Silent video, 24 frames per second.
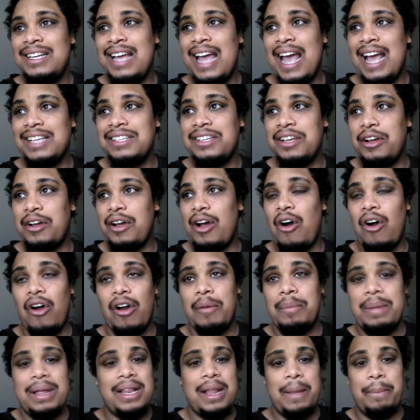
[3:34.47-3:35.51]
has an
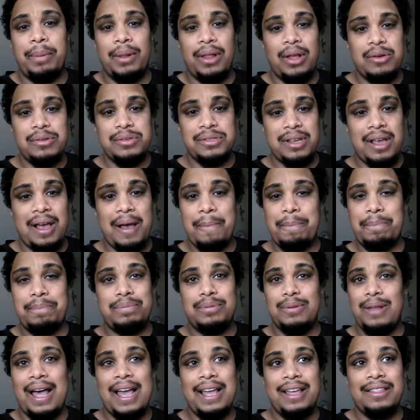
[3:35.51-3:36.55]
army that blows
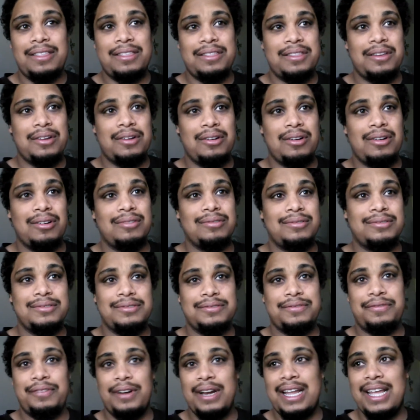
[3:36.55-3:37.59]
up like they're
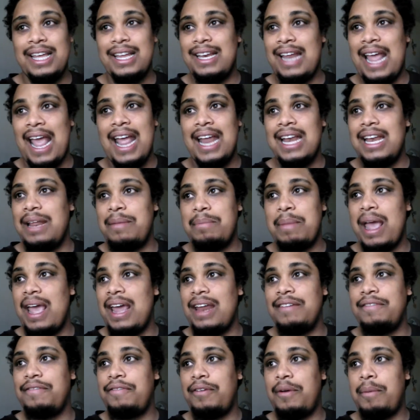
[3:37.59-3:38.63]
freaking
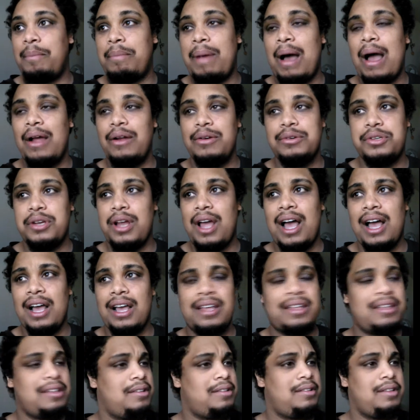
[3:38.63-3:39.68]
handyman from
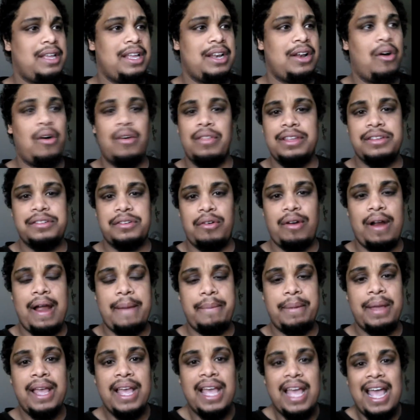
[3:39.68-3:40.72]
BioShock and all this
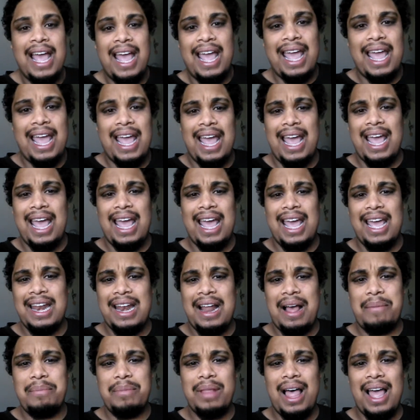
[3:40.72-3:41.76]
crap.
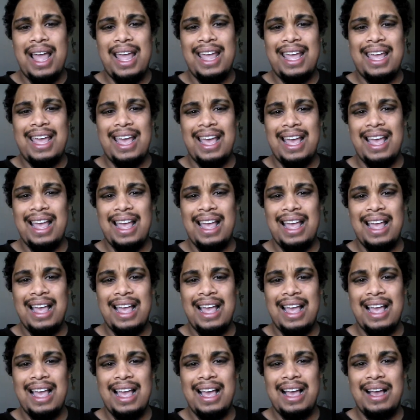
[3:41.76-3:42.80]
And I'm like,
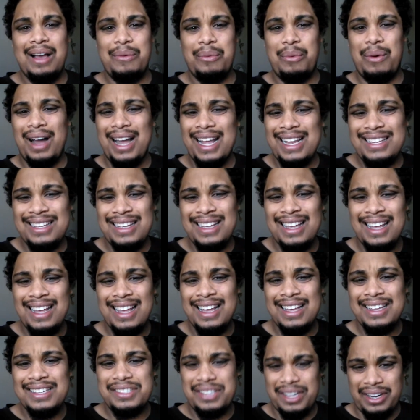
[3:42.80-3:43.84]
what?
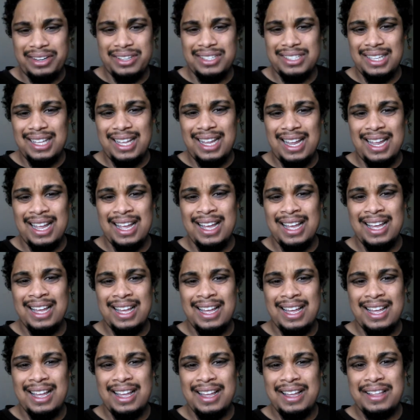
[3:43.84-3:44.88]
Seriously?
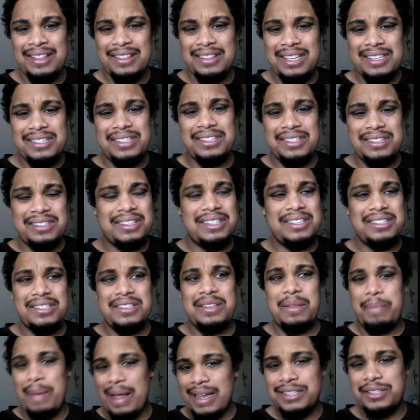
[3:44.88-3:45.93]
This is
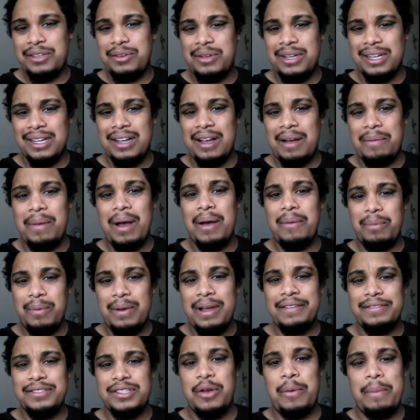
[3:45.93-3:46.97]
the best you can come up
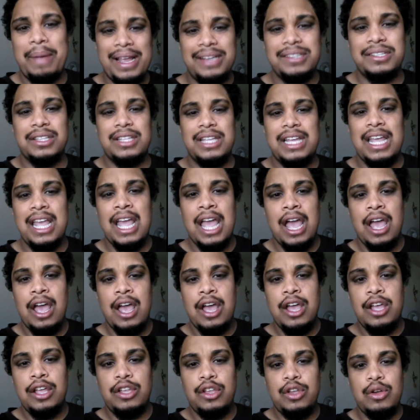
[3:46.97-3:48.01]
with? So basically,
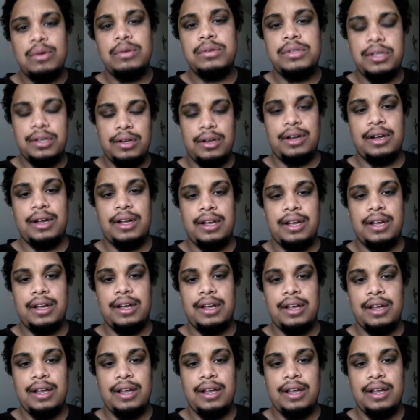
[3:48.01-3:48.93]
you took